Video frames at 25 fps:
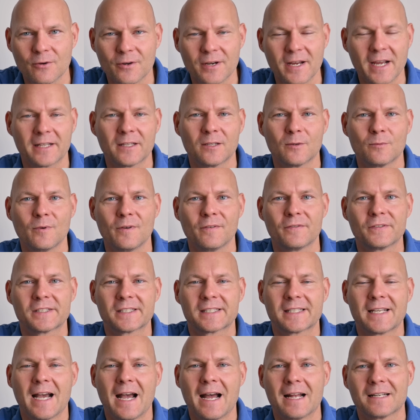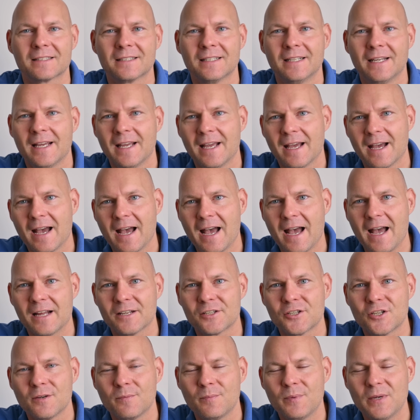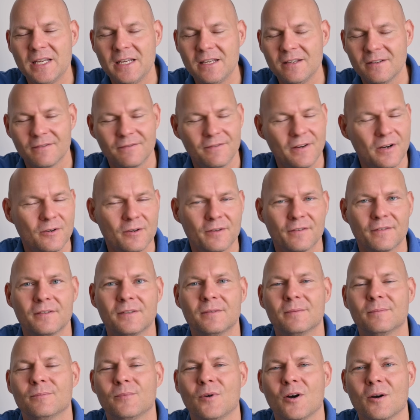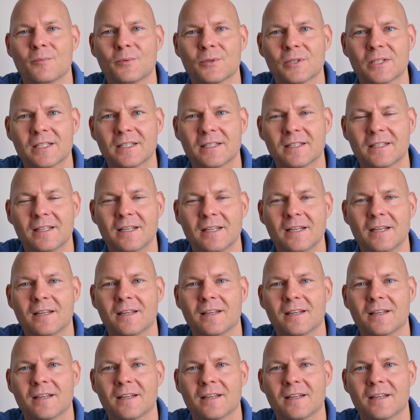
connected with SCART RGB, very popular